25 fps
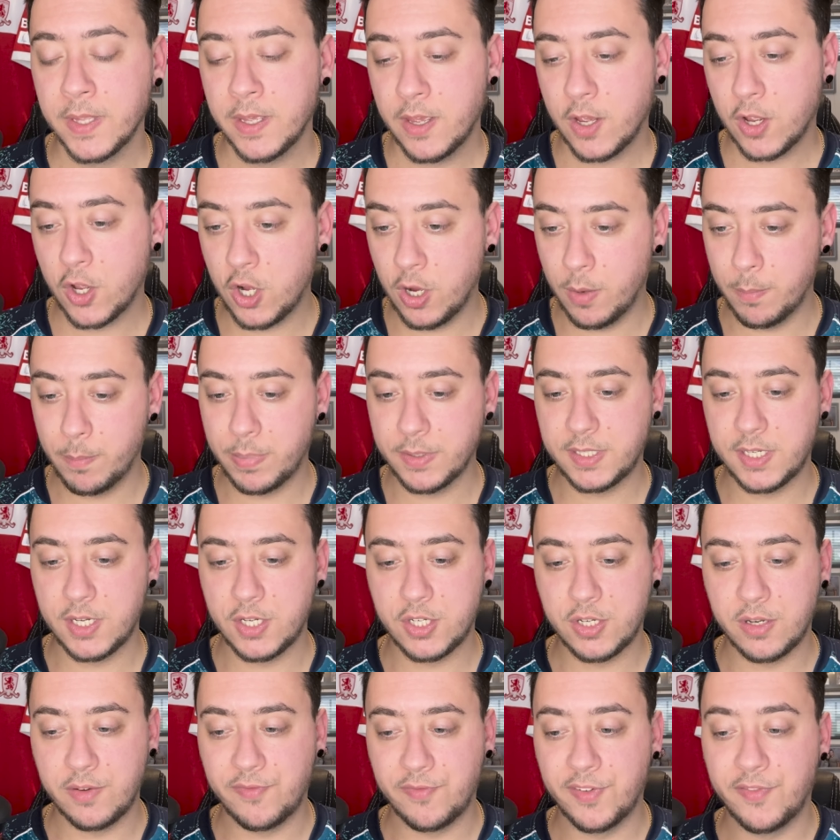
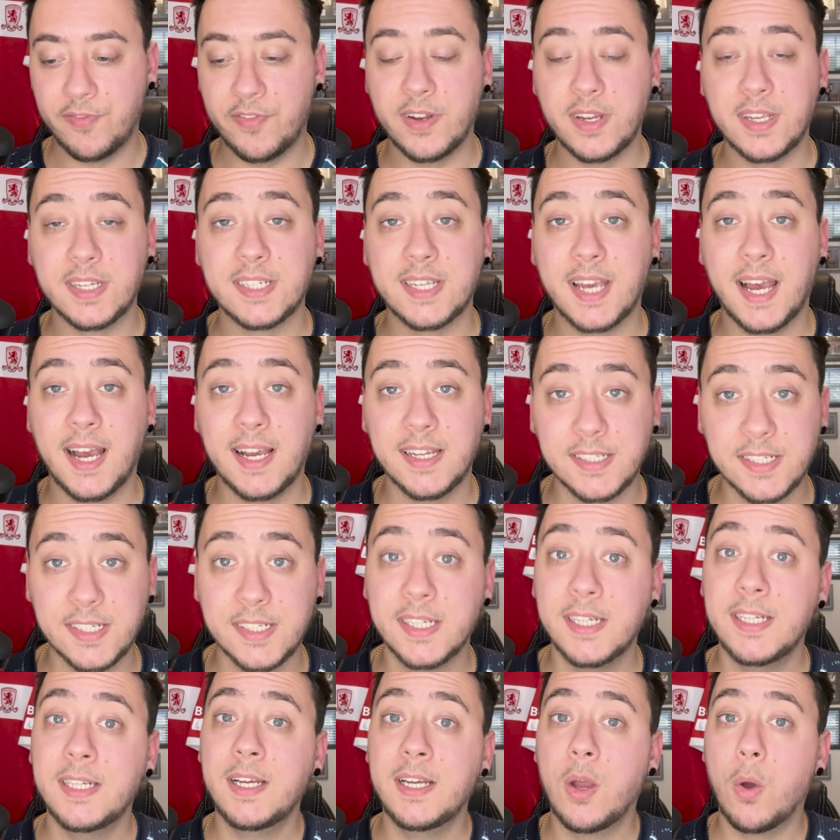competition for Finn Azaz
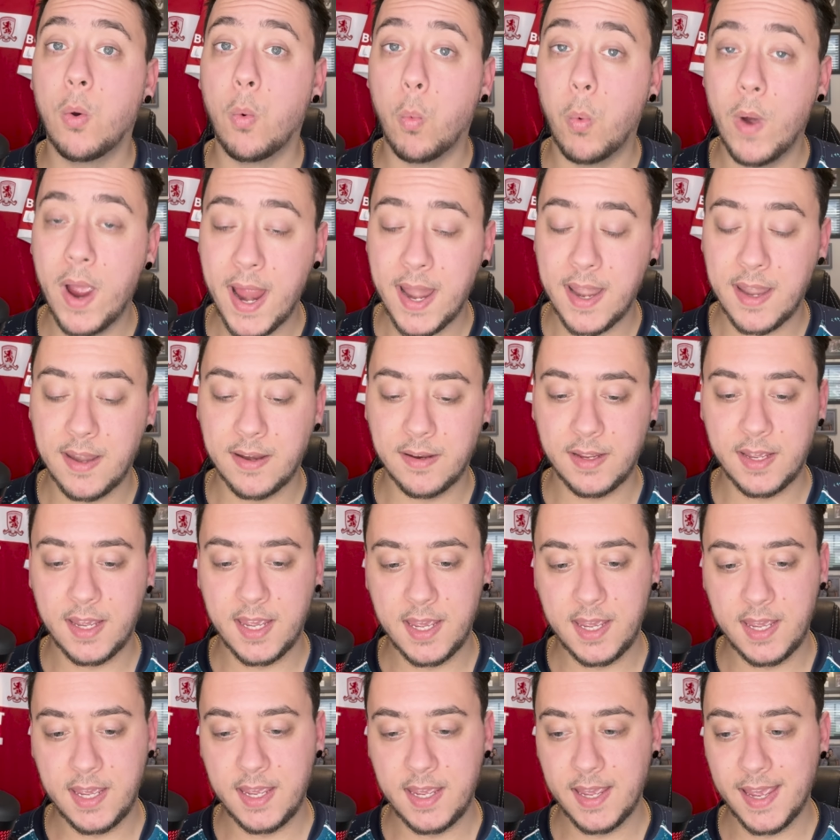when
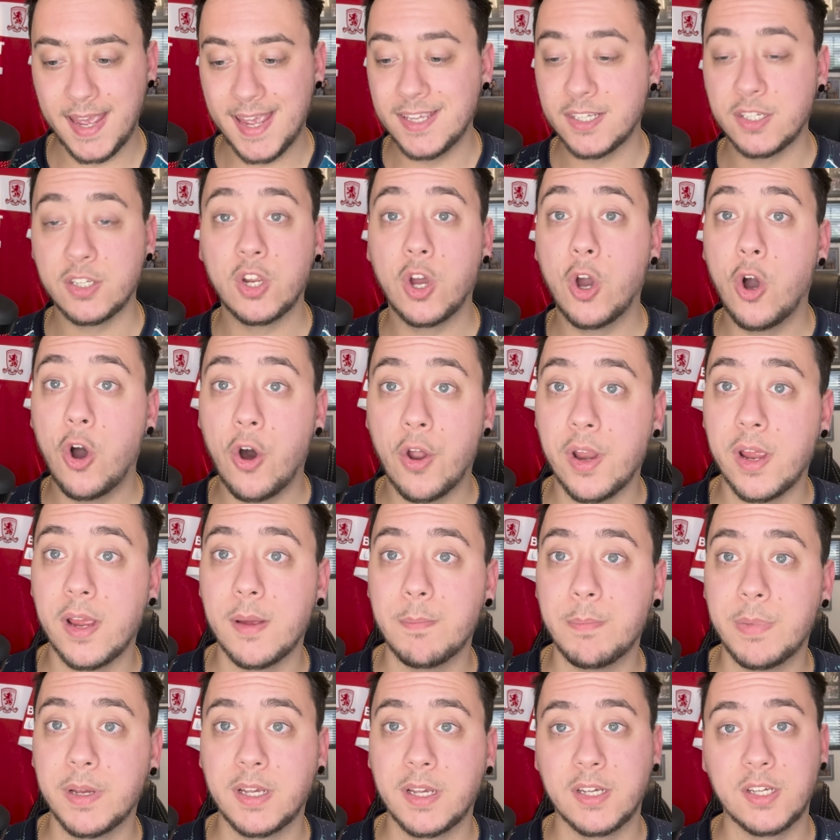he isn't on it,
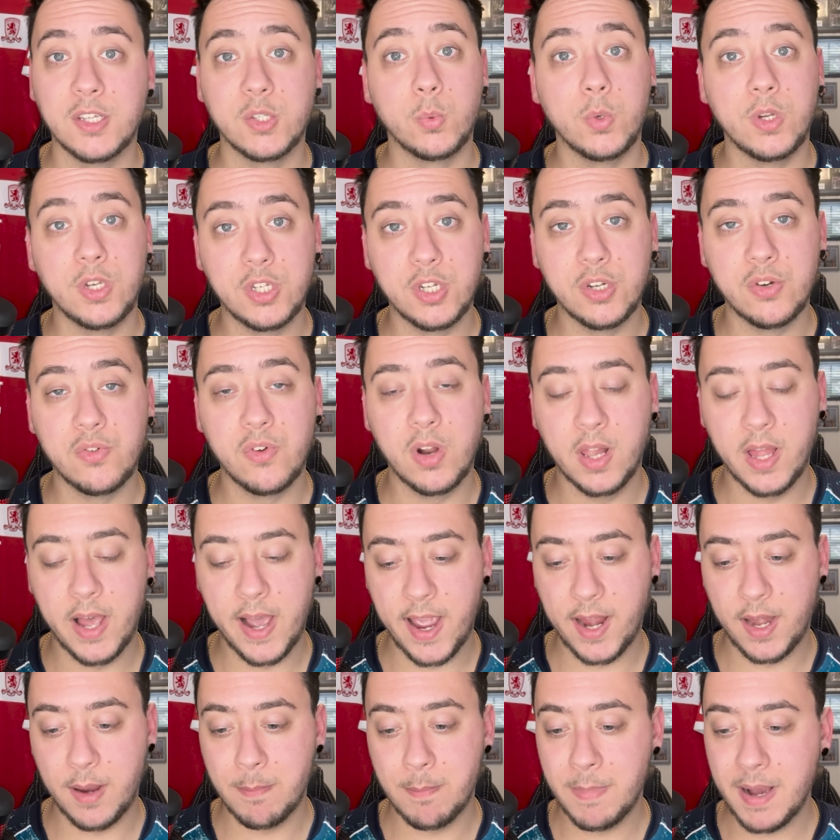because we do rely
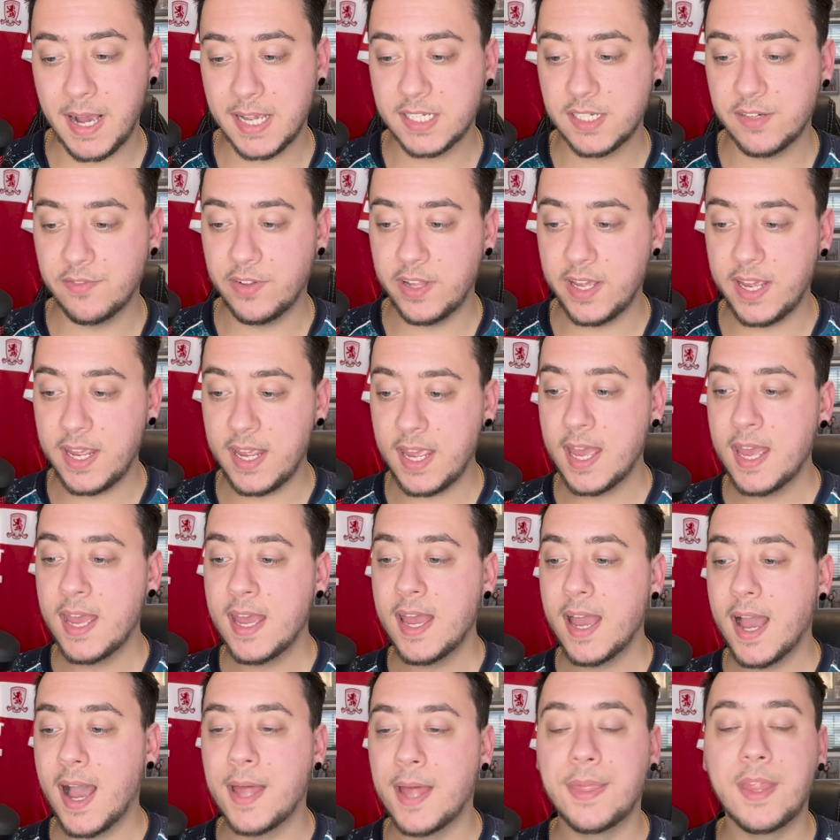on him massively,
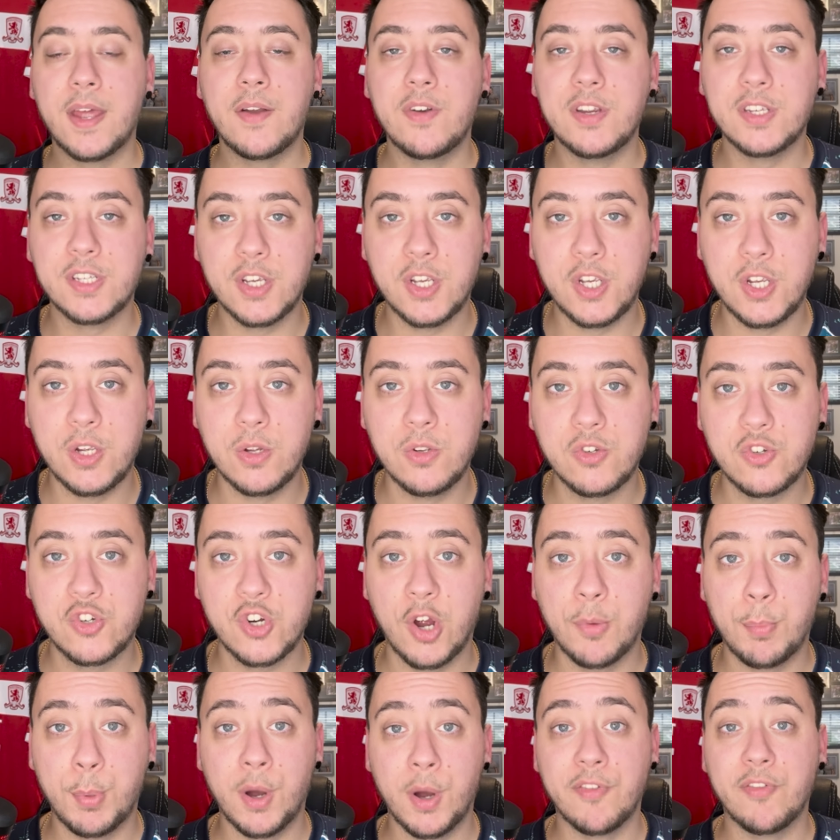and there is a huge
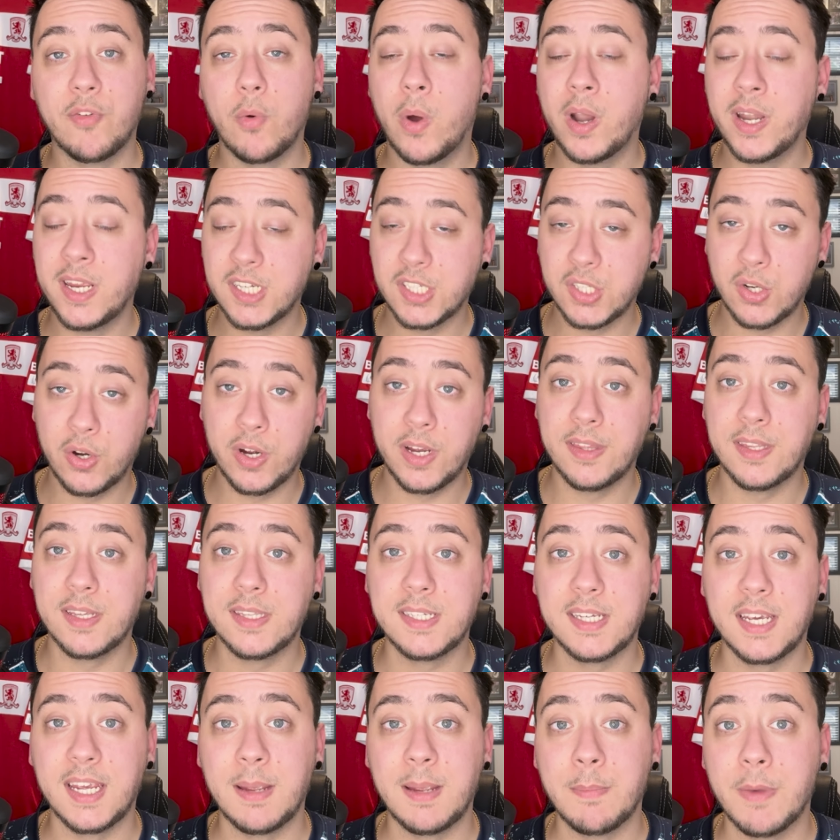drop-off when he's not in the
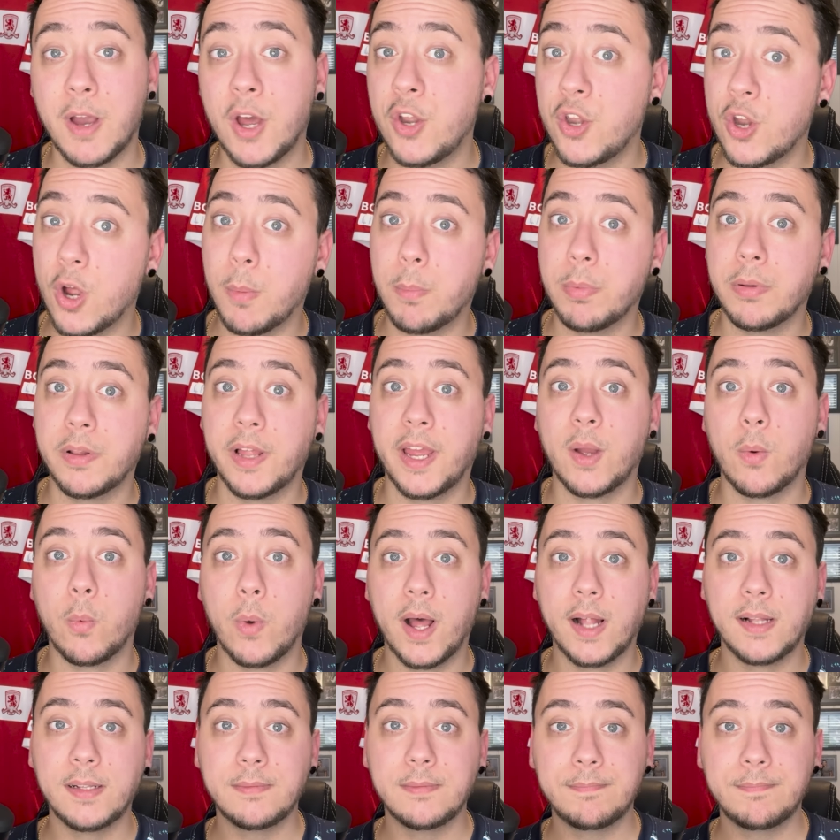team and not playing well.